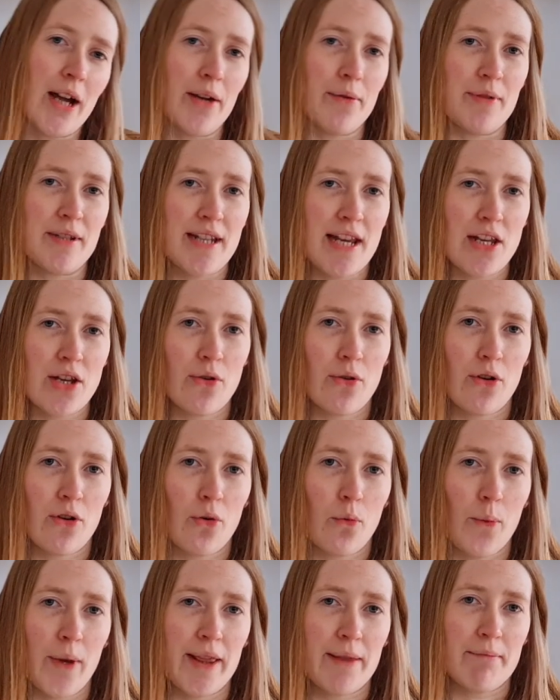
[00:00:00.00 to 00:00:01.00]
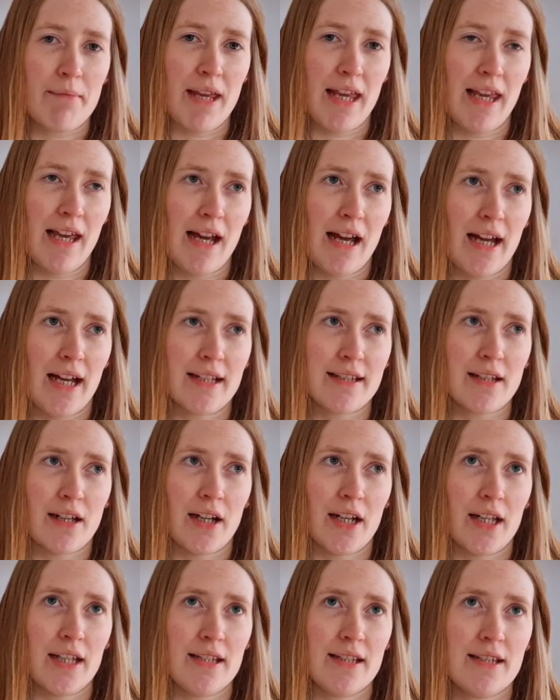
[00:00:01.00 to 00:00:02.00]
I would take you along with me as
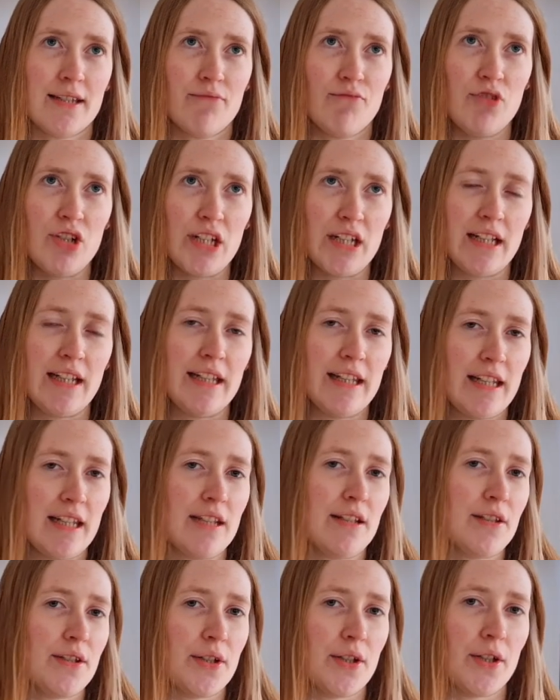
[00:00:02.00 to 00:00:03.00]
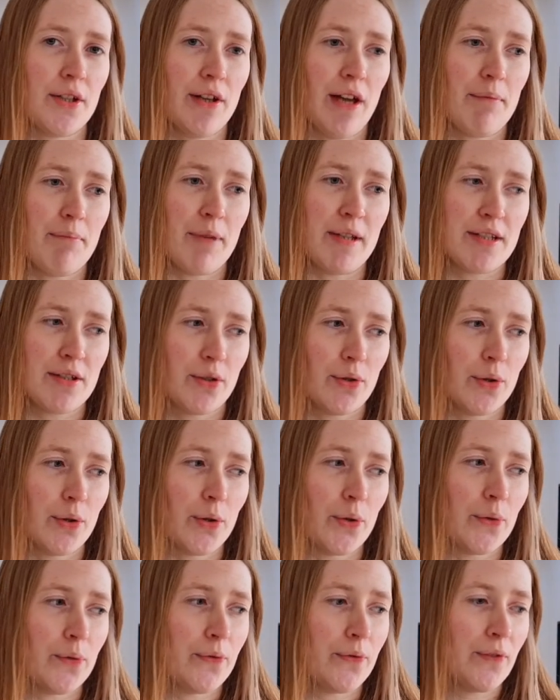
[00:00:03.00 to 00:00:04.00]
I really need to do a bit
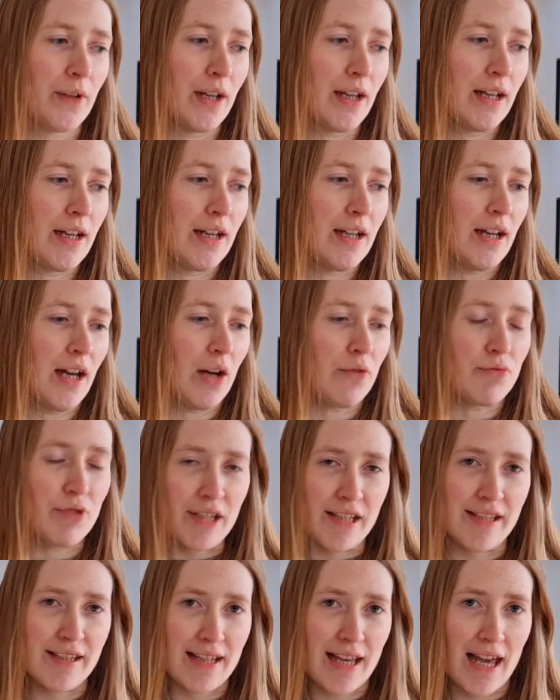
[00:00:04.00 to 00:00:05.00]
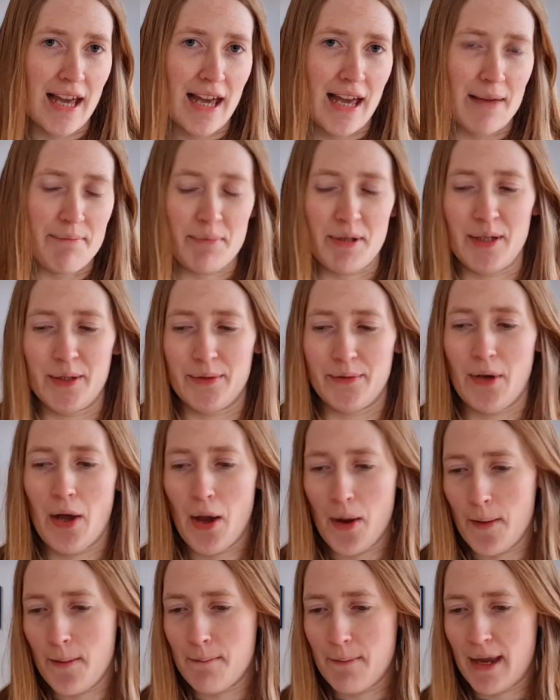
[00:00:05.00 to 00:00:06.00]
of a reset, a bit of
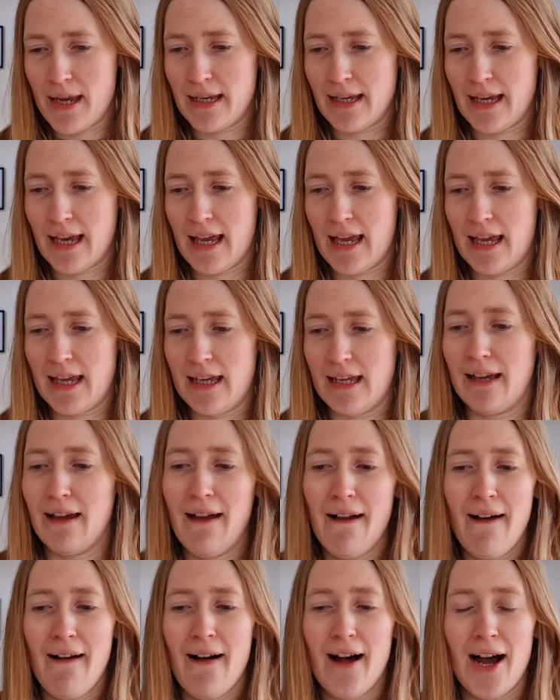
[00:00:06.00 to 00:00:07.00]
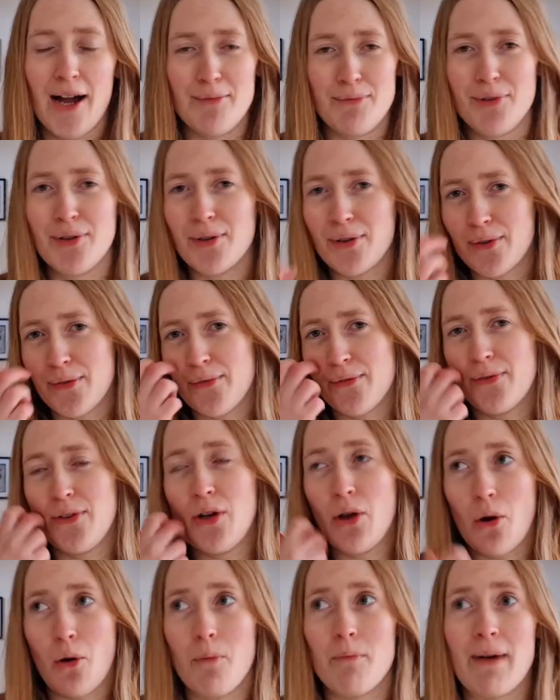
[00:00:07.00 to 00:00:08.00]
homemaking. I'm not
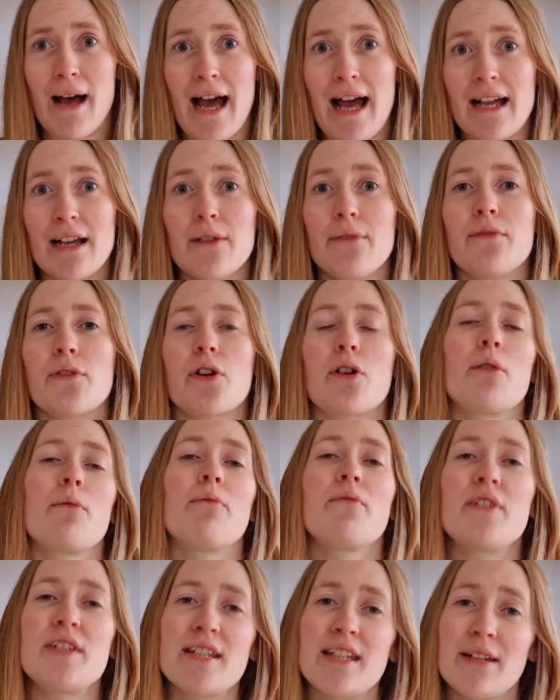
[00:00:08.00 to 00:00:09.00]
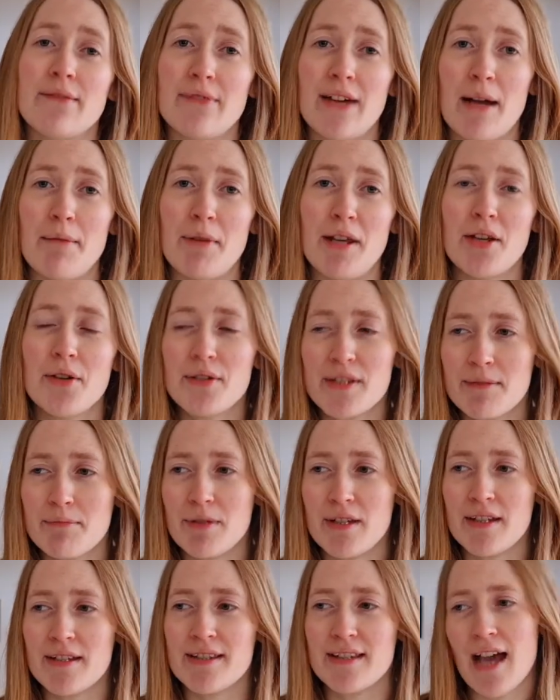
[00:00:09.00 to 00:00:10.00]
long back from visiting family at
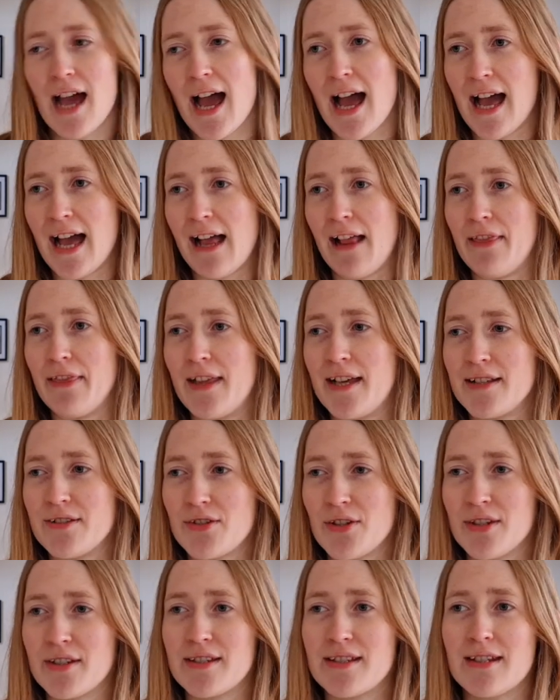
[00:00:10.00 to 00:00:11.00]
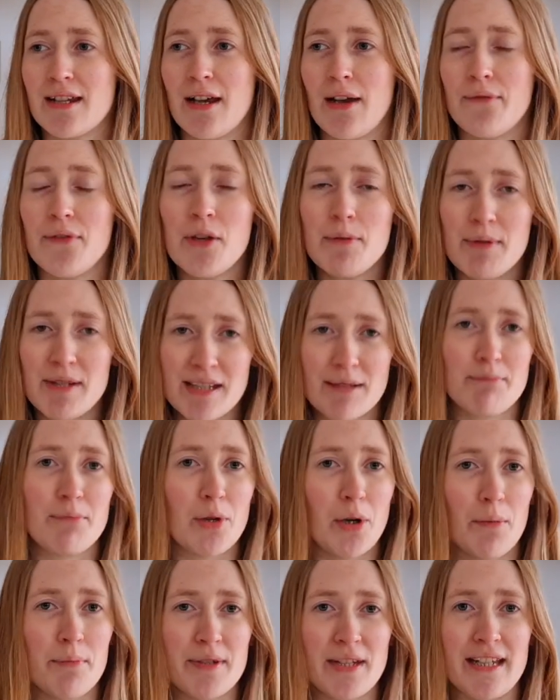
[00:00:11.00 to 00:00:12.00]
Christmas, and there's just a few bits and
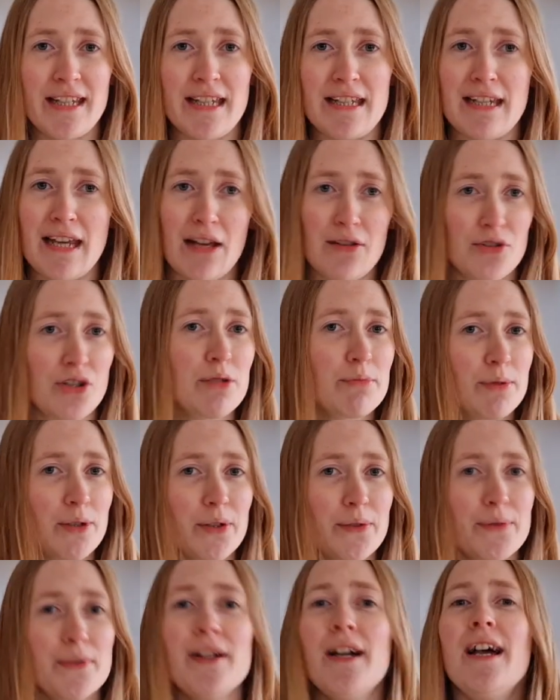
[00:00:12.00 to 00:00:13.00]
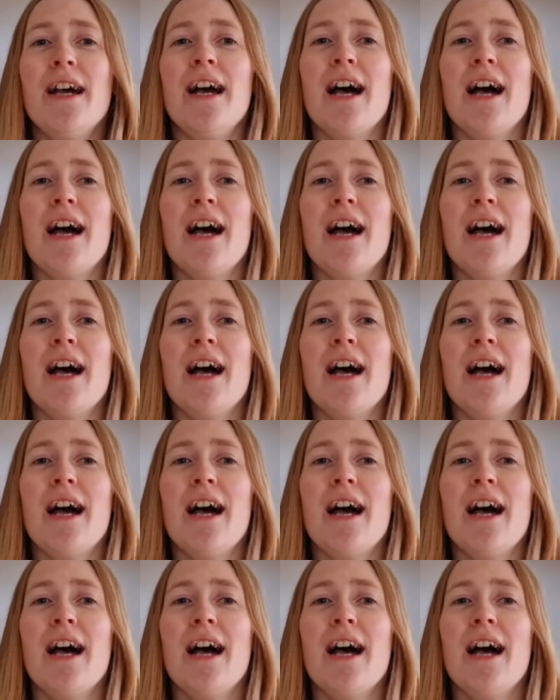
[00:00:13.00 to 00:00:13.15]
bobs I need to get on top of.